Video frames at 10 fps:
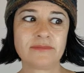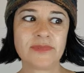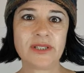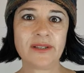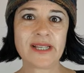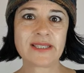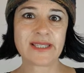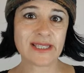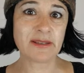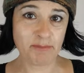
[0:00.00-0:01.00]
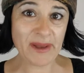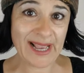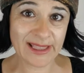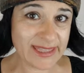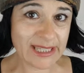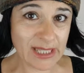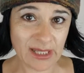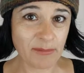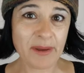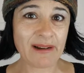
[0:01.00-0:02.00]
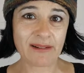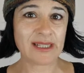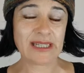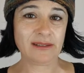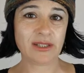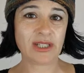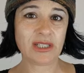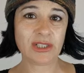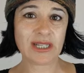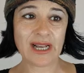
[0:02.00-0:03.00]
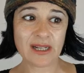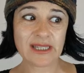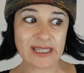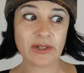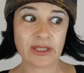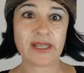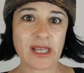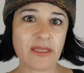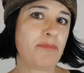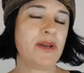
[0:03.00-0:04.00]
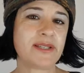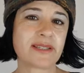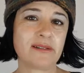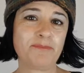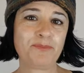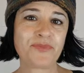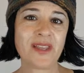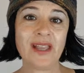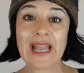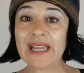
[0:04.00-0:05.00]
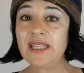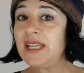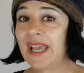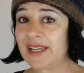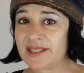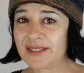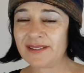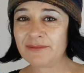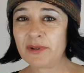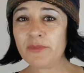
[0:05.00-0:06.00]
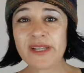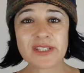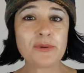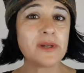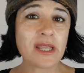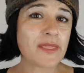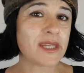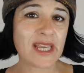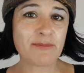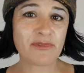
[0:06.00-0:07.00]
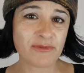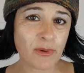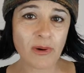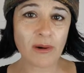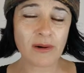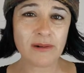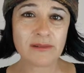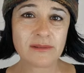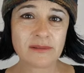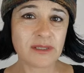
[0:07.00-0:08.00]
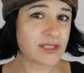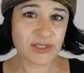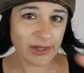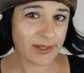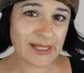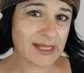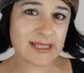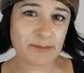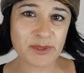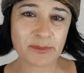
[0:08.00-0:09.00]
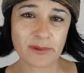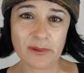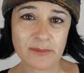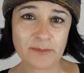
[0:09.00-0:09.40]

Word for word: You know, that's, that's a bad thing, apparently. You know, you can't kill another person. And yet, when we do it in the name of war, it's totally acceptable.